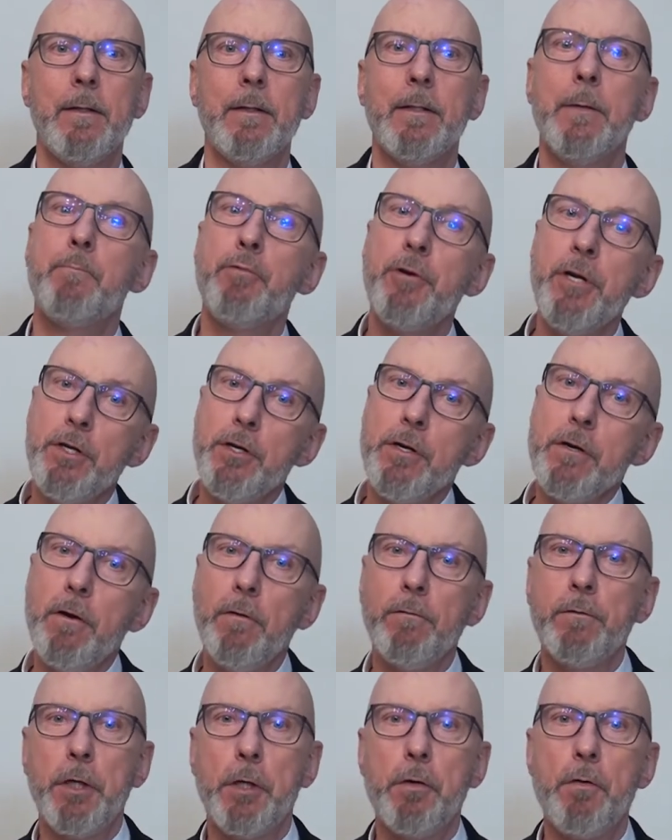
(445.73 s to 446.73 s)
The preaching
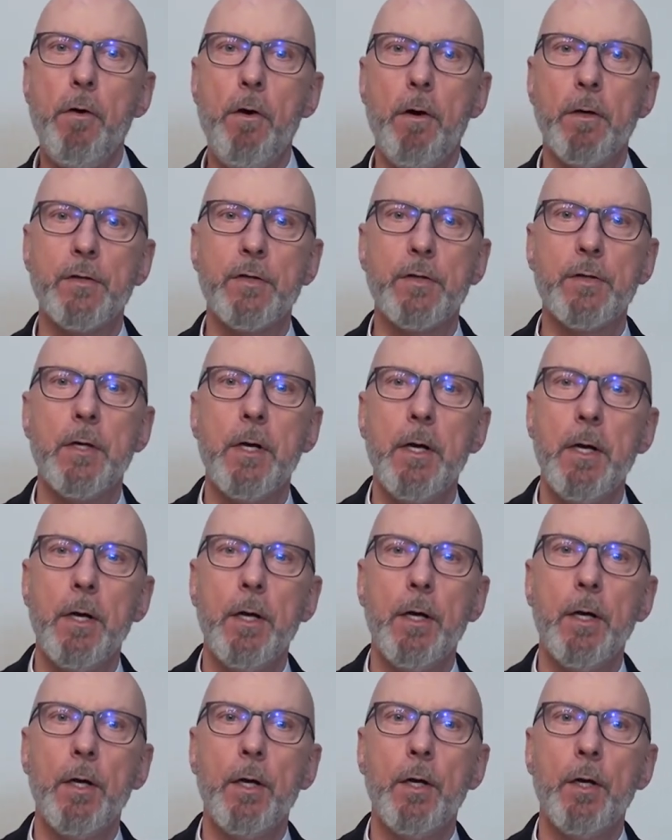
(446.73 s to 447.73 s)
of the cross
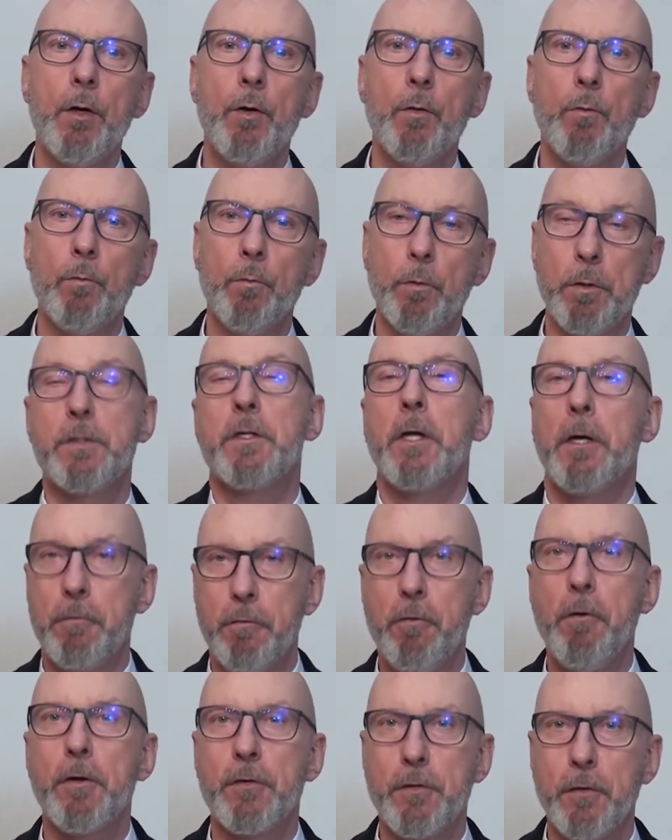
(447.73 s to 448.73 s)
was the
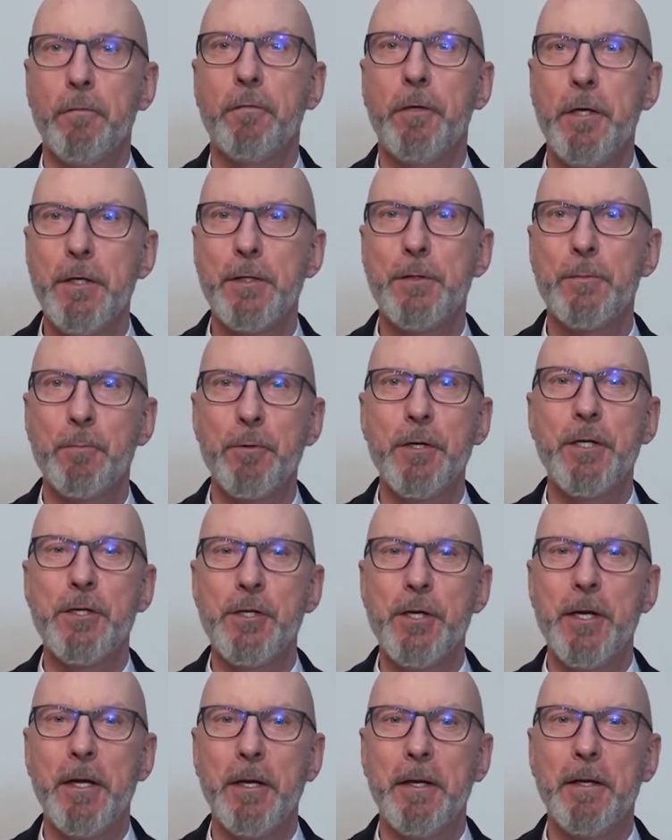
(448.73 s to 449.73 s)
cross of his
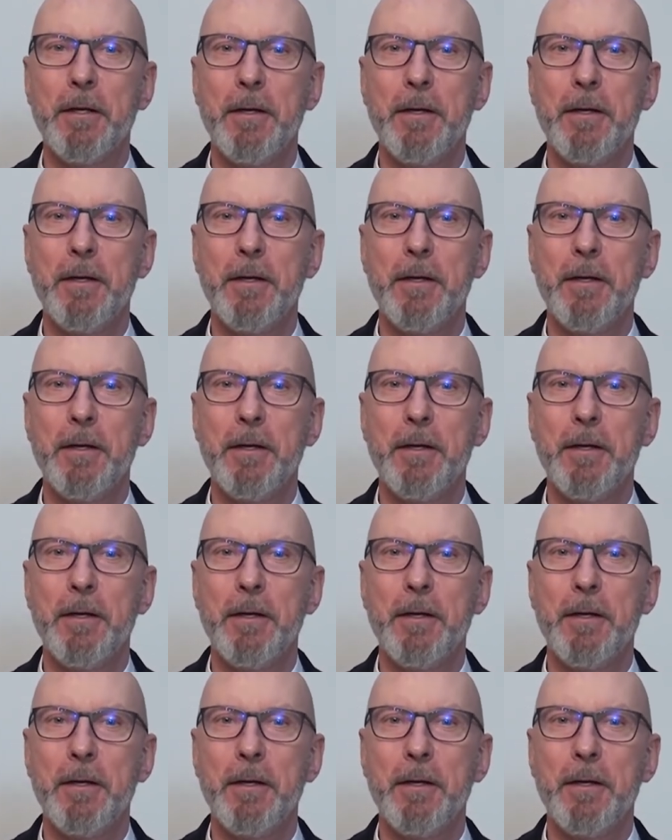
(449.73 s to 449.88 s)
preaching.